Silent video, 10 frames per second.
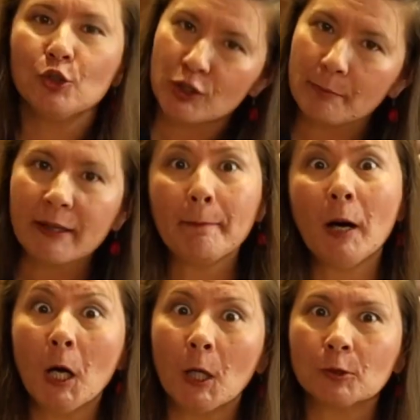You should be
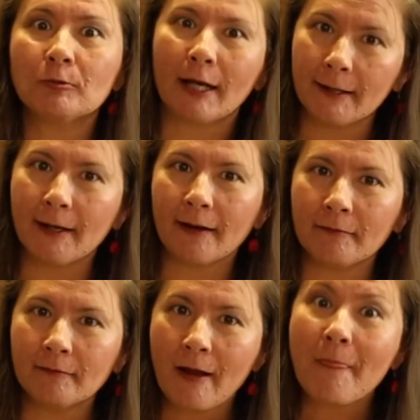appalled right
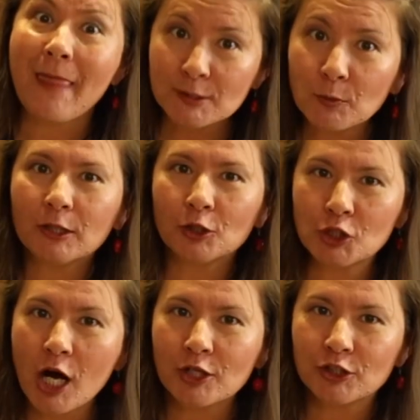now. That's what they're
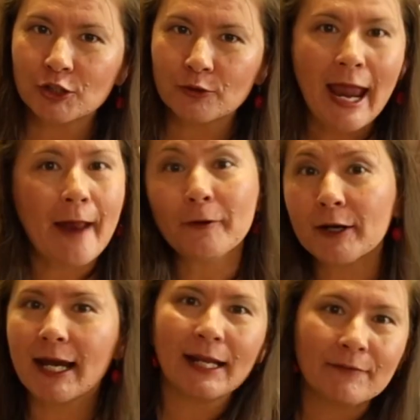charging you, and they're
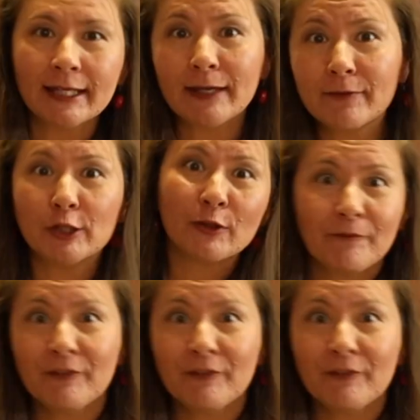not even giving you the